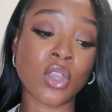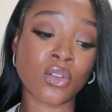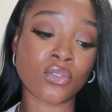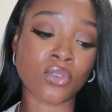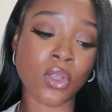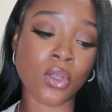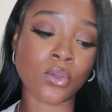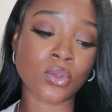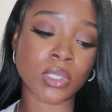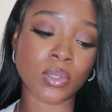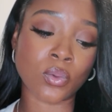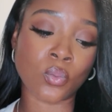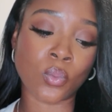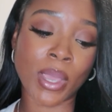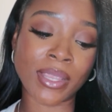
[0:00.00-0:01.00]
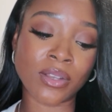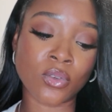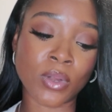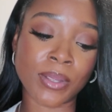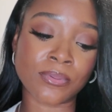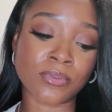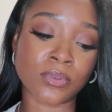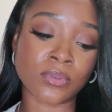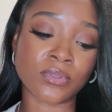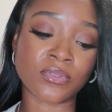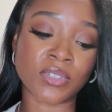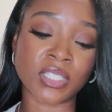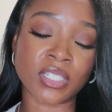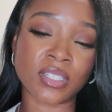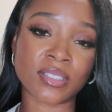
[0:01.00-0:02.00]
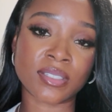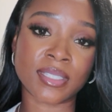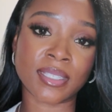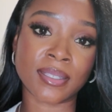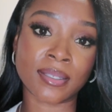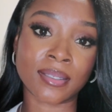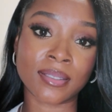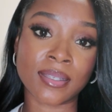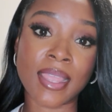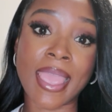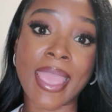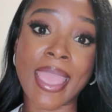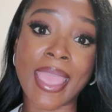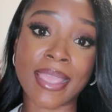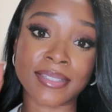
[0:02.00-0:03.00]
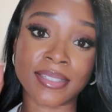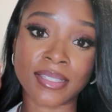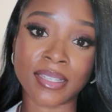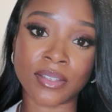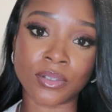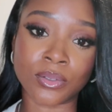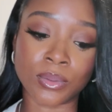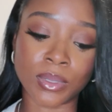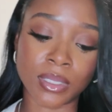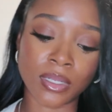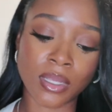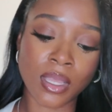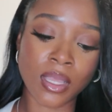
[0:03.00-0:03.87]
rose, white grapefruit, Virginia cedar, and sandalwood.